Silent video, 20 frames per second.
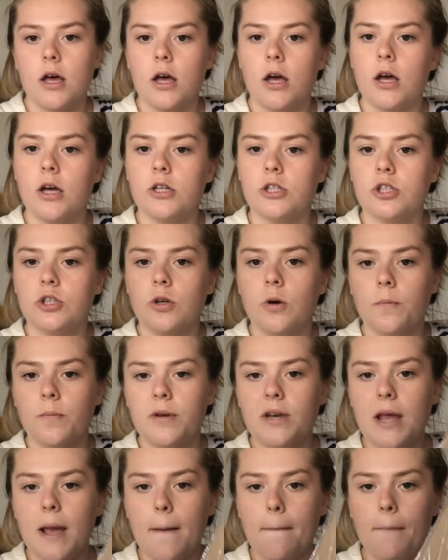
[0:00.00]
a
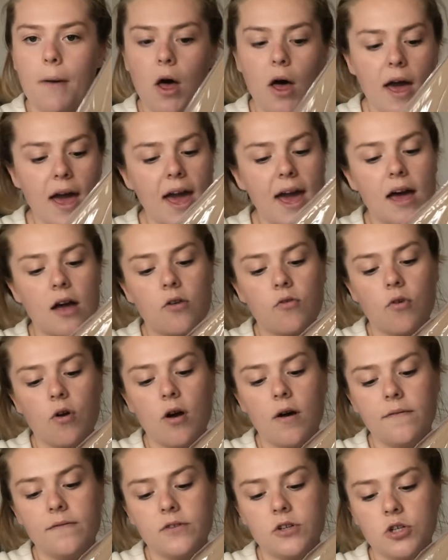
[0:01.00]
shop nearby, a
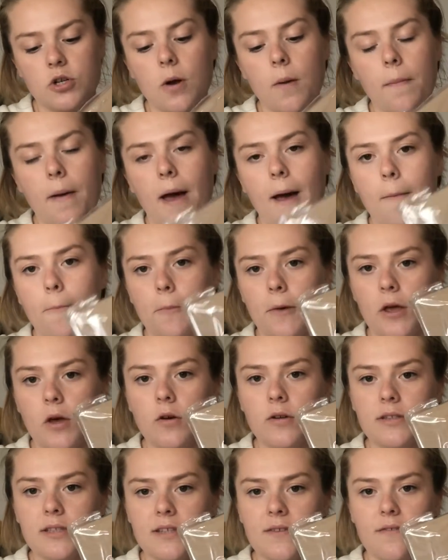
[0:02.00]
craft shop, and we
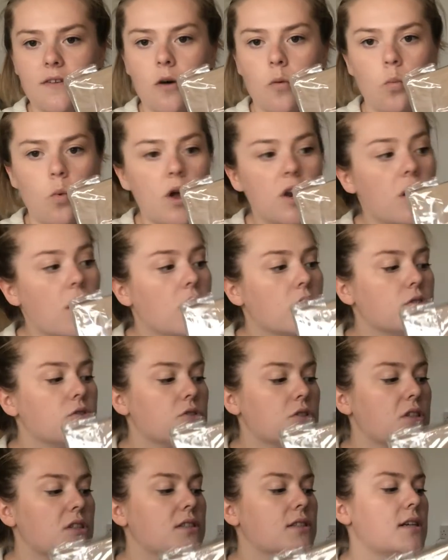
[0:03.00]
got
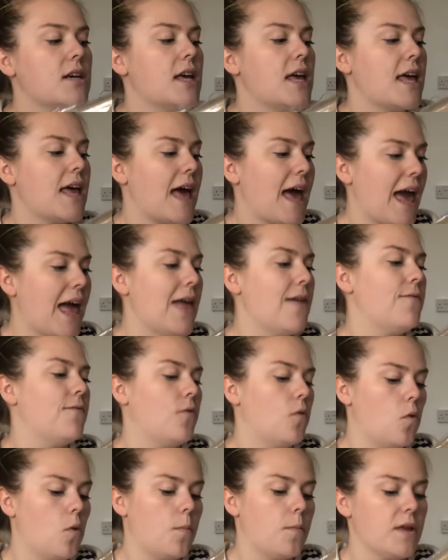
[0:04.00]
100
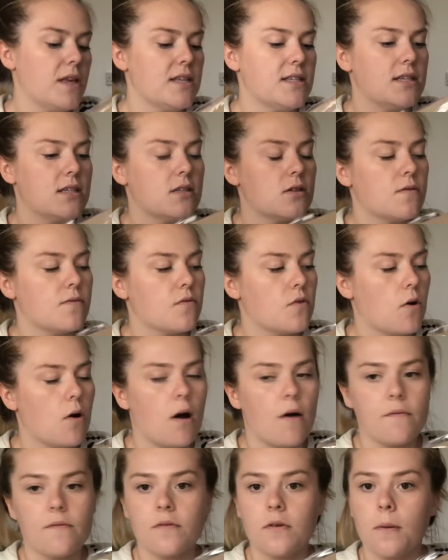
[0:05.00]
A4 pieces of
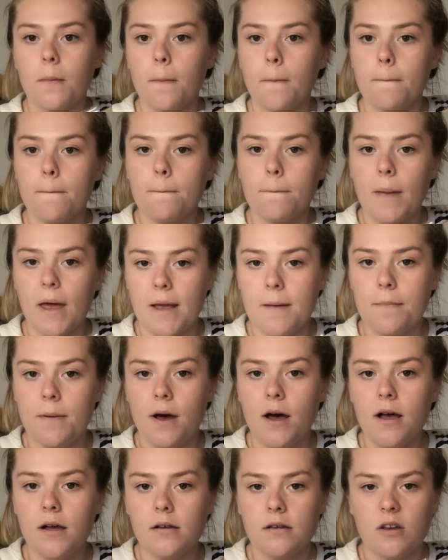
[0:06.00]
craft
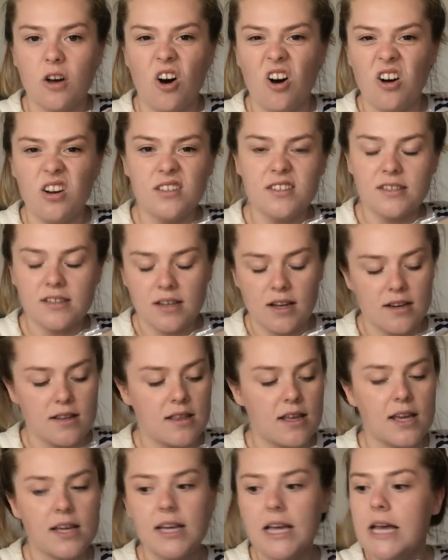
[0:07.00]
paper, card kind
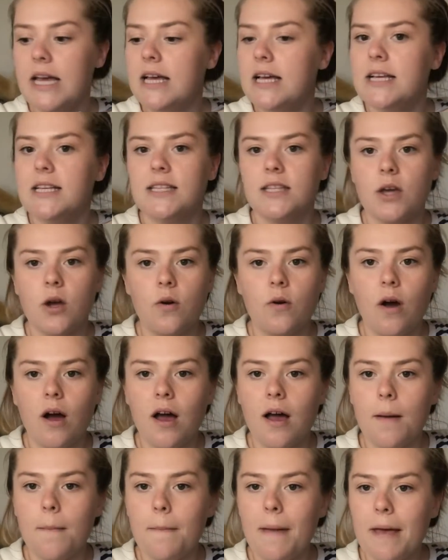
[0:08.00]
of thing. So
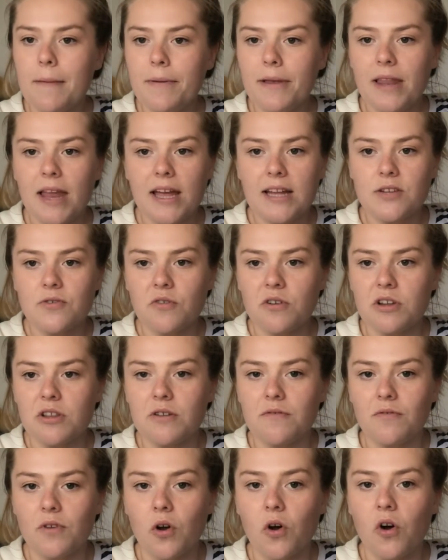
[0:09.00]
maybe later on in
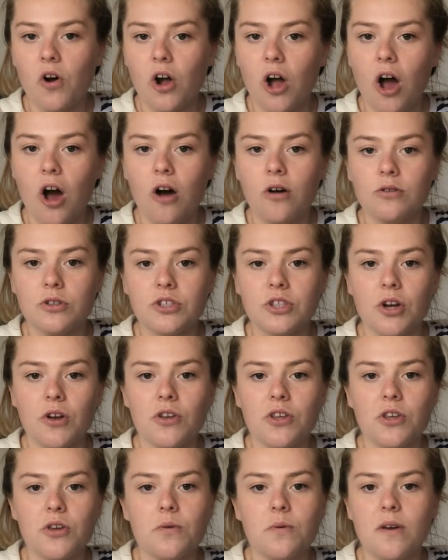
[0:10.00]
the vlog, I'll show
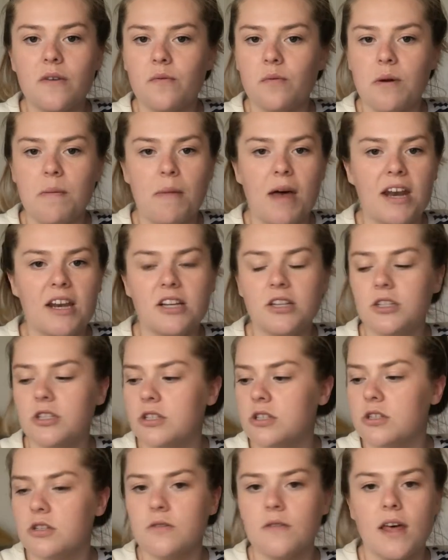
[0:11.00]
you, if we manage
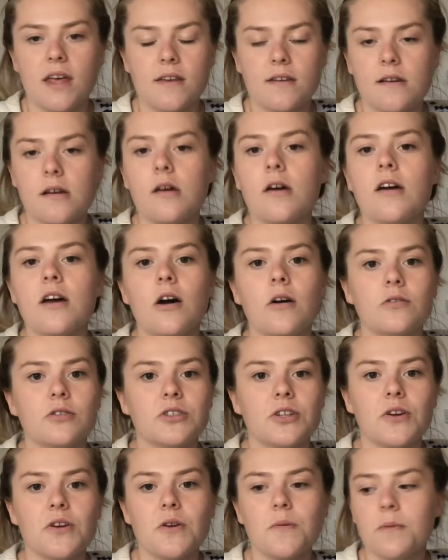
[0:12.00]
to do that tonight, I'll
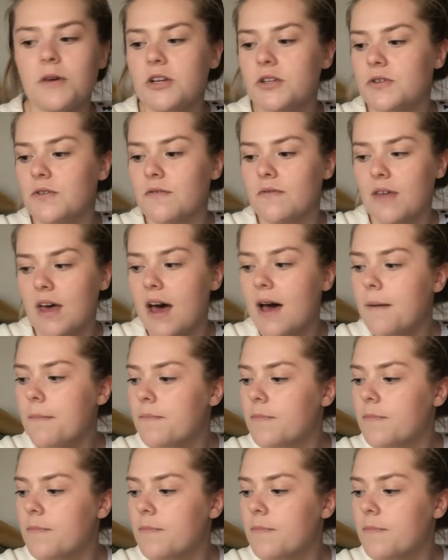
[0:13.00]
show you a picture of that.